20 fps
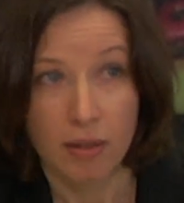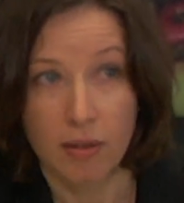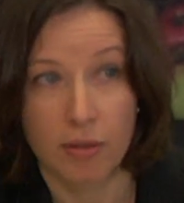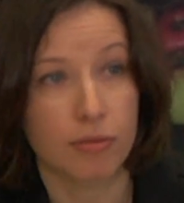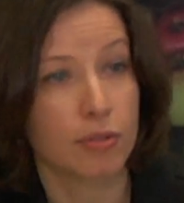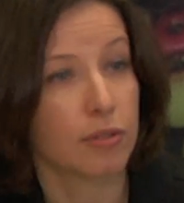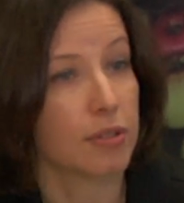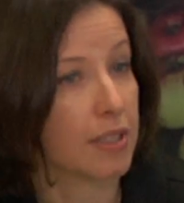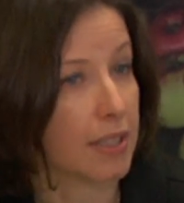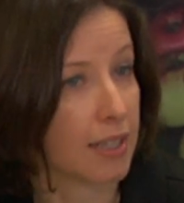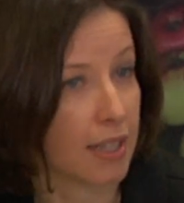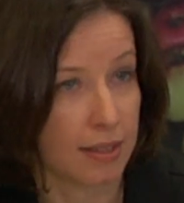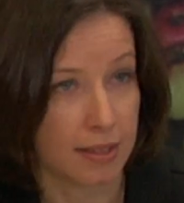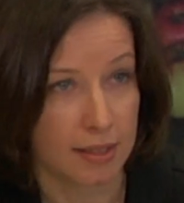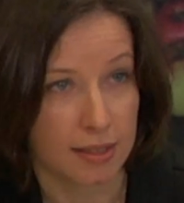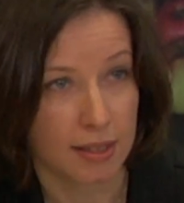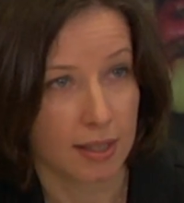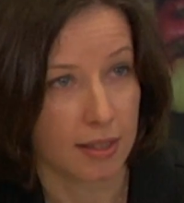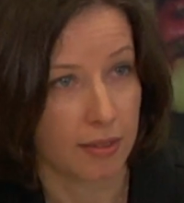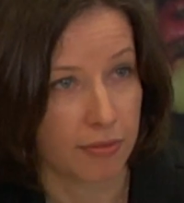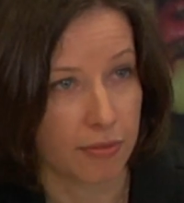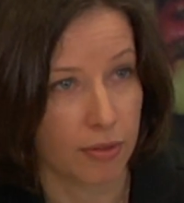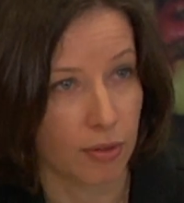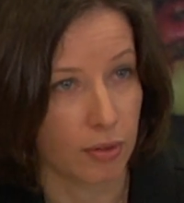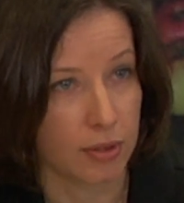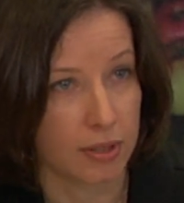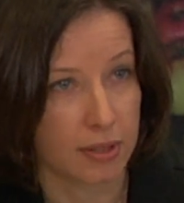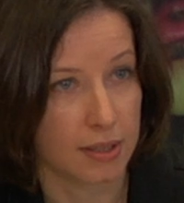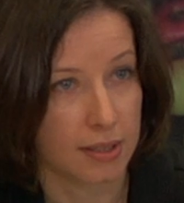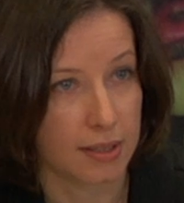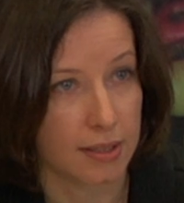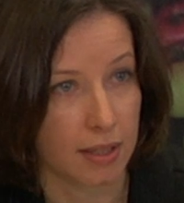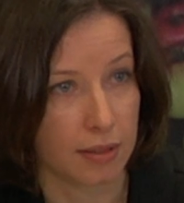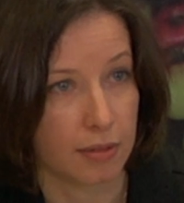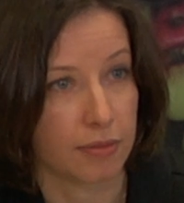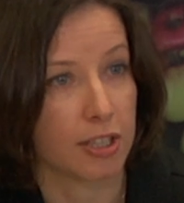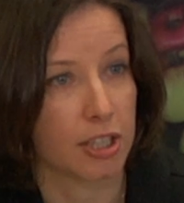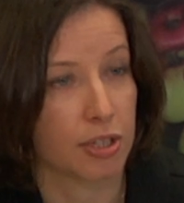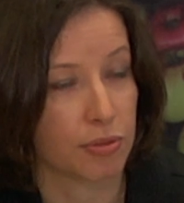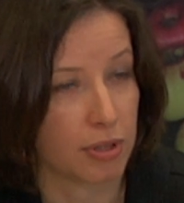of course, they can easily fall in this kind
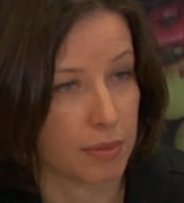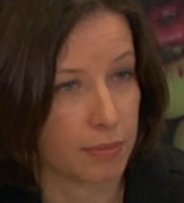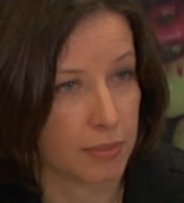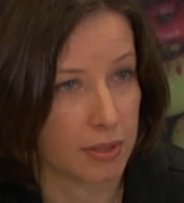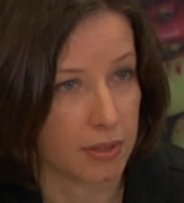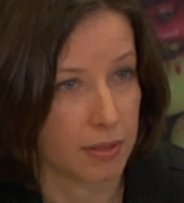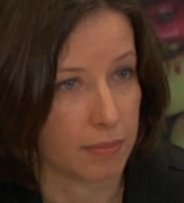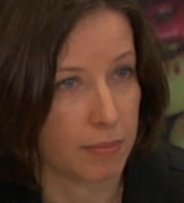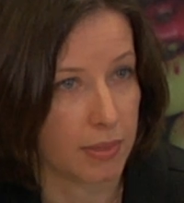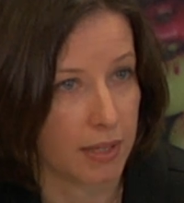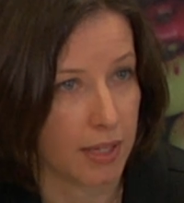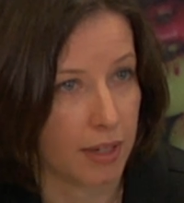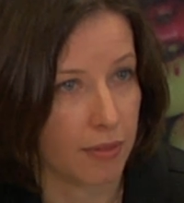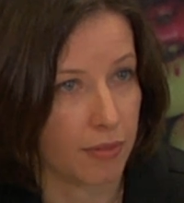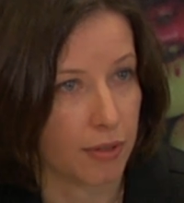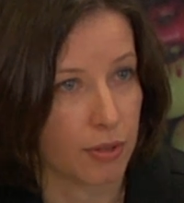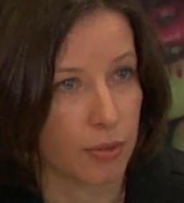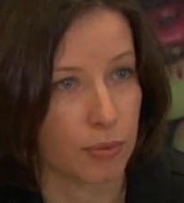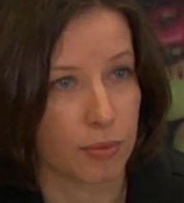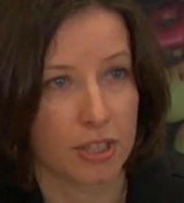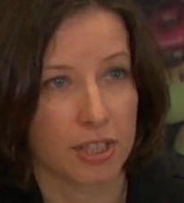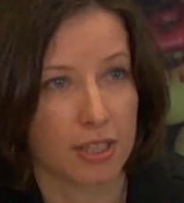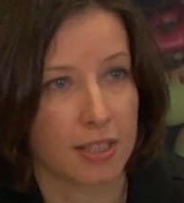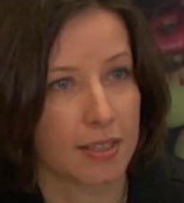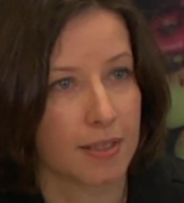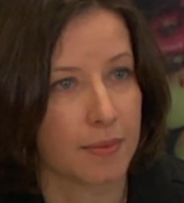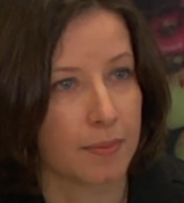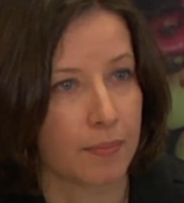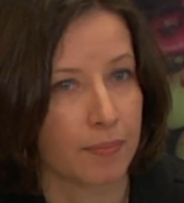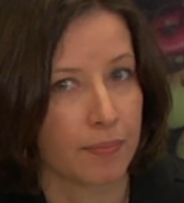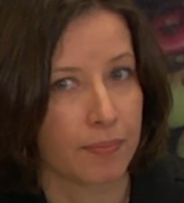of extremism behavior, which is